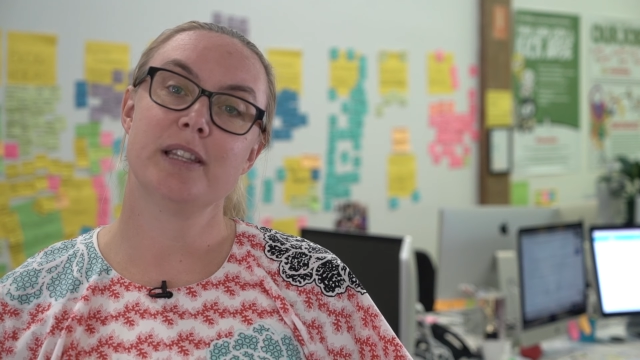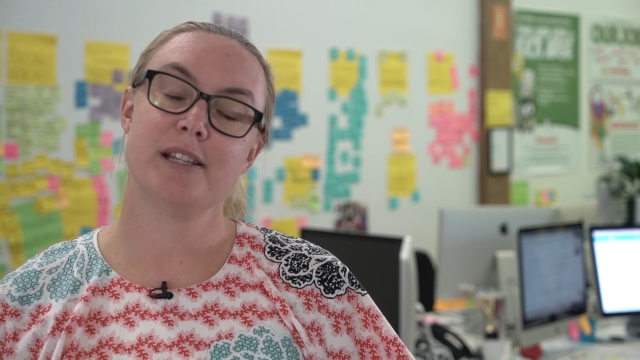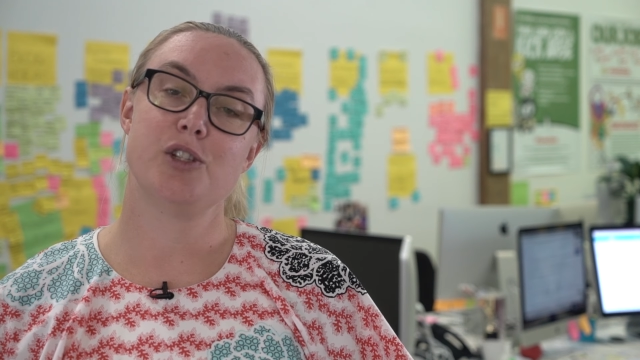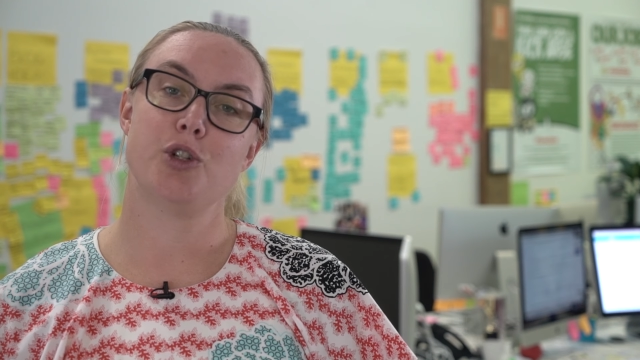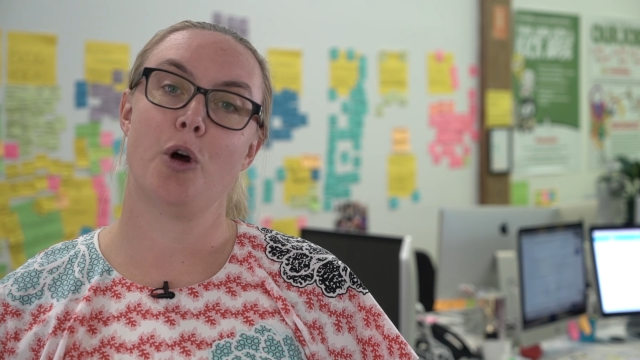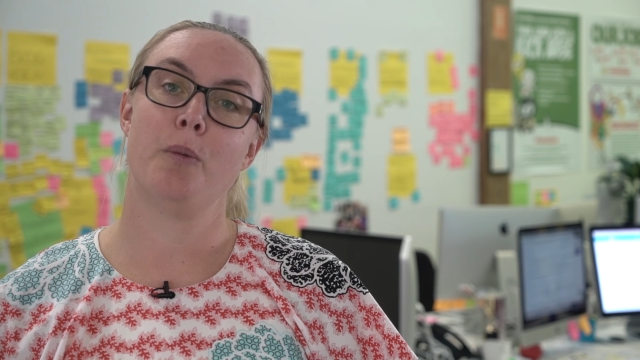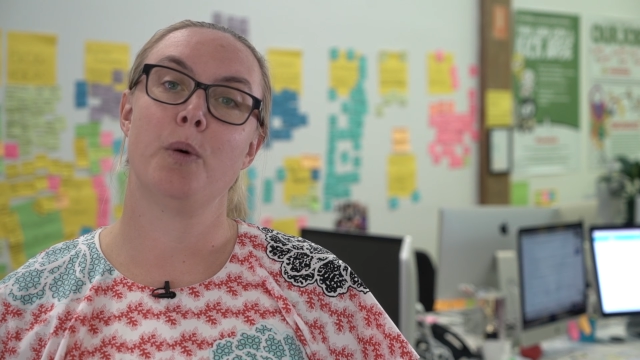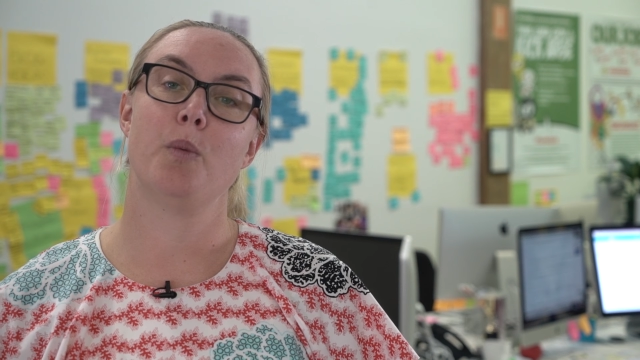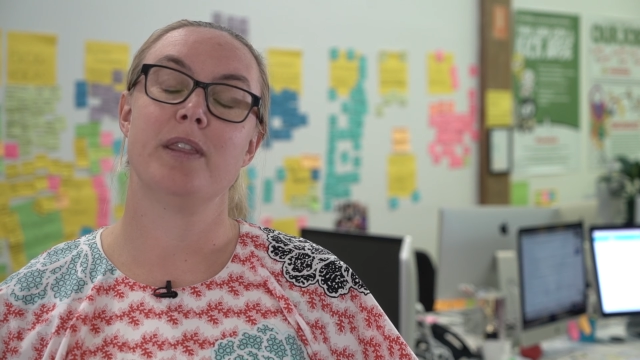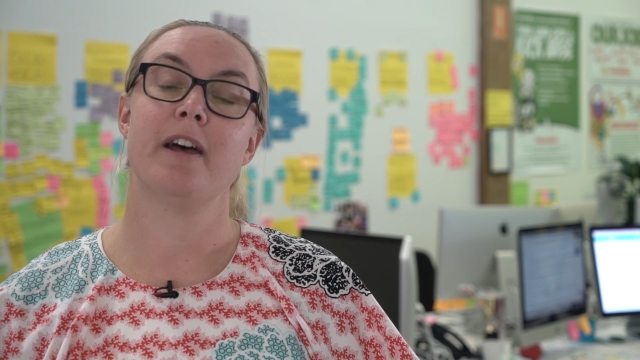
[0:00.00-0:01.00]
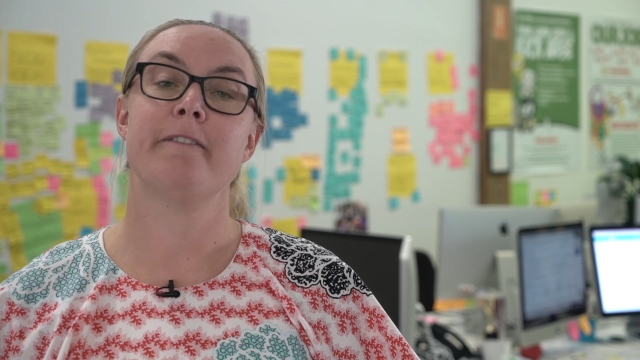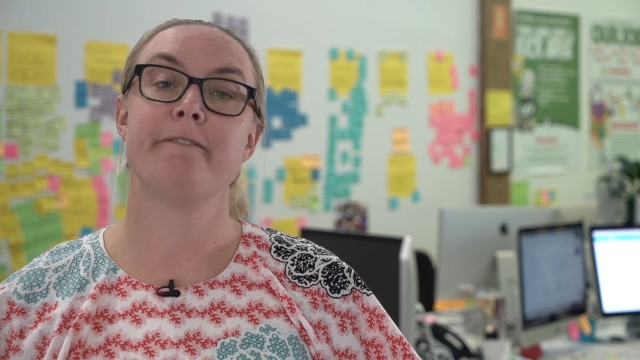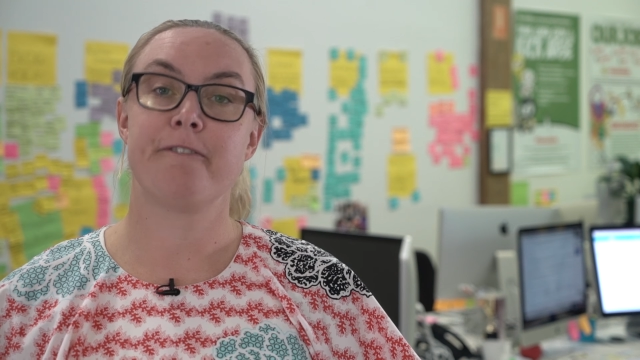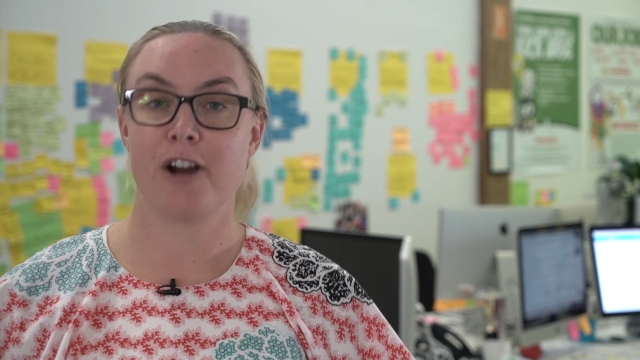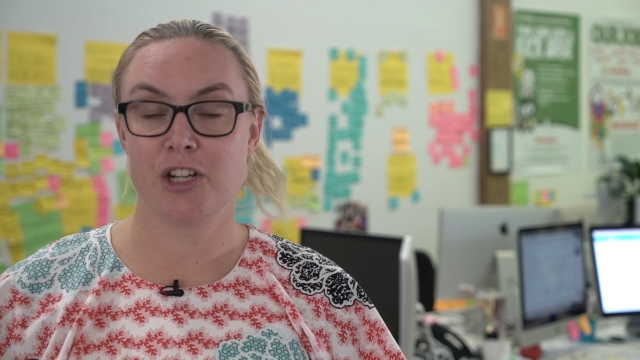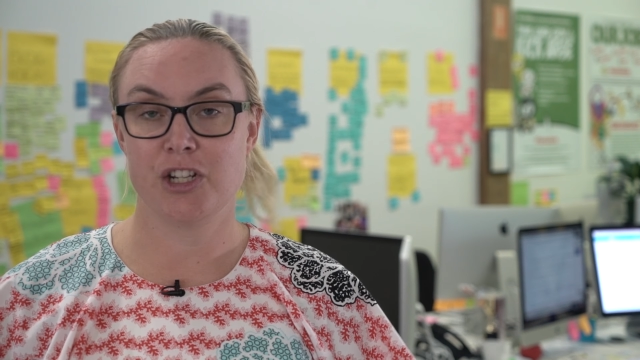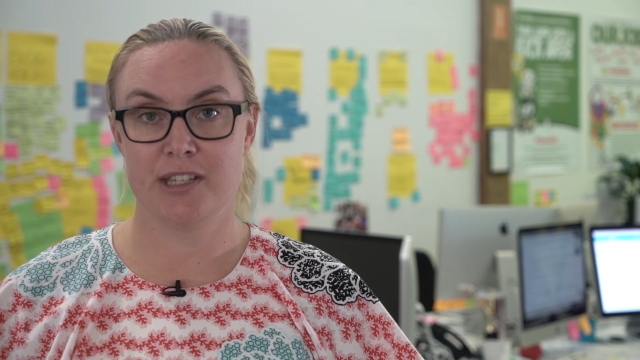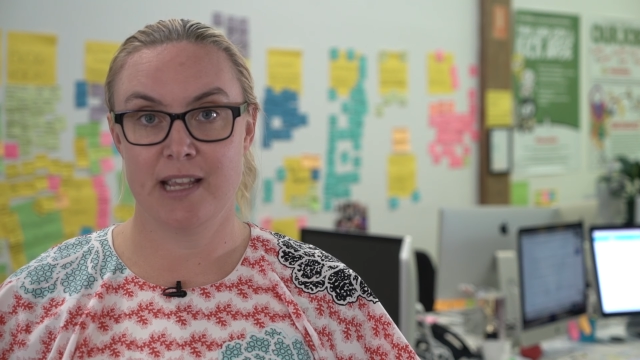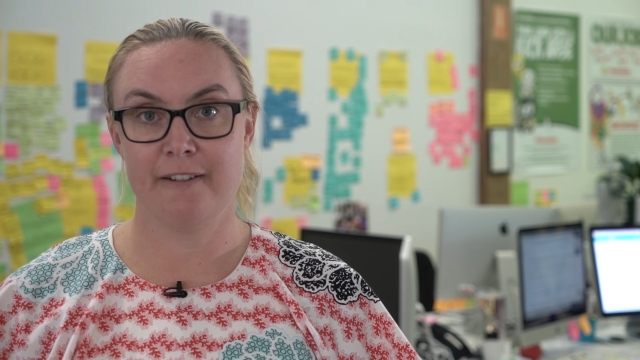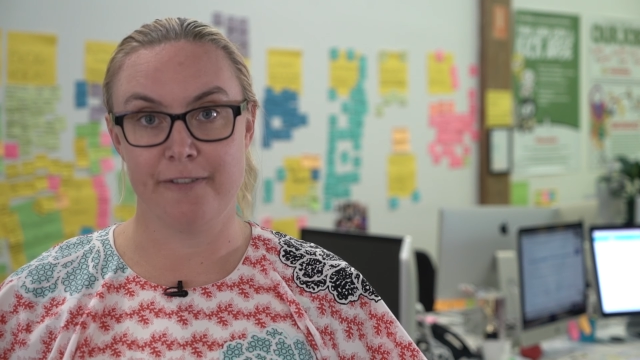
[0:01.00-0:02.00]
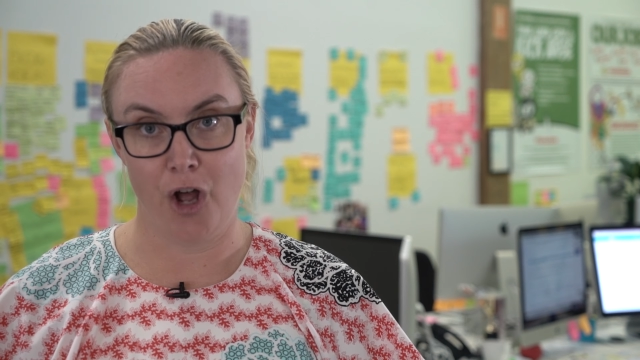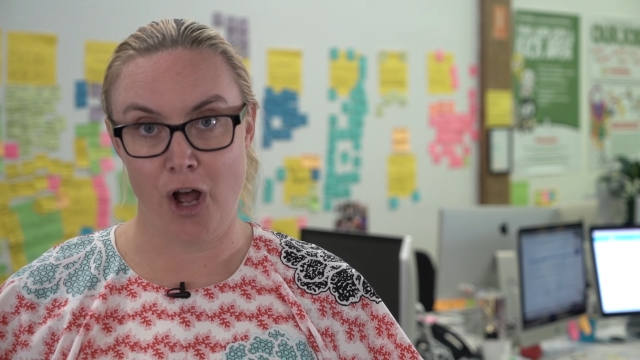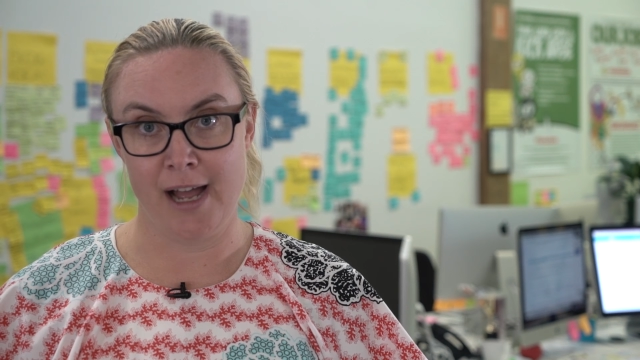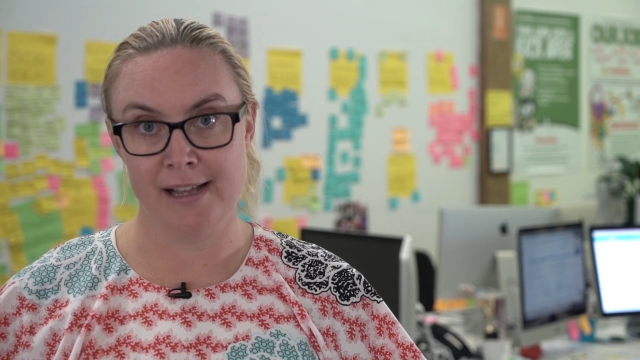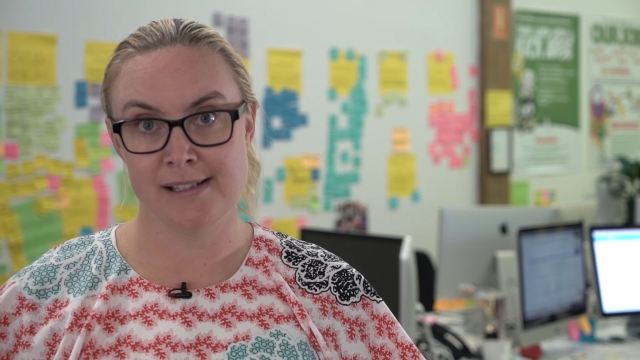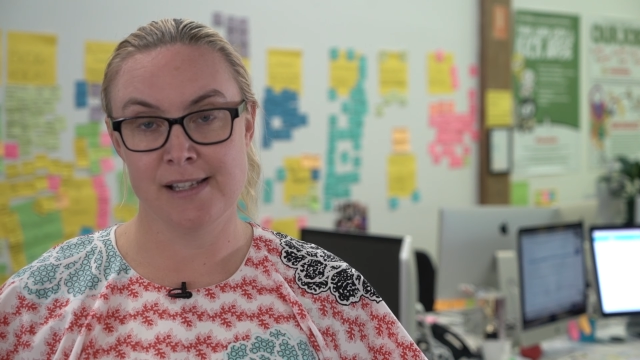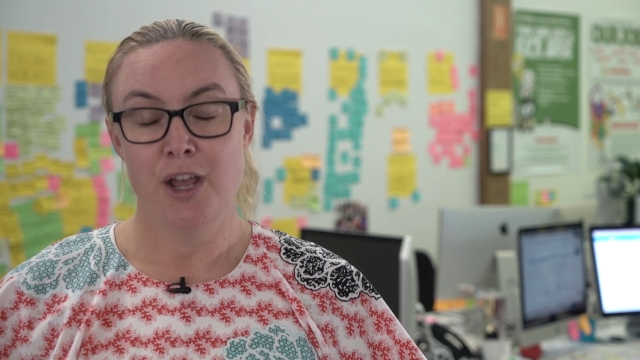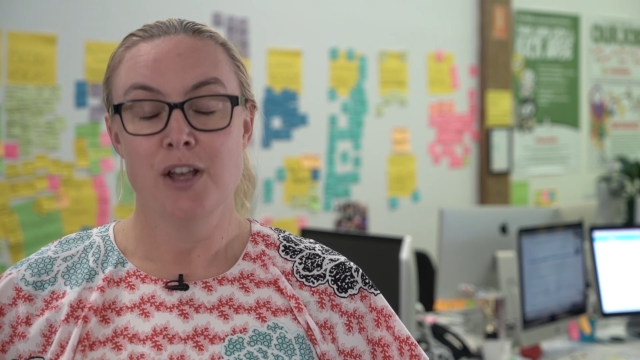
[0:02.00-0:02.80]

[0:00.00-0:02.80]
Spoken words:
at this job with a fresh set of eyes.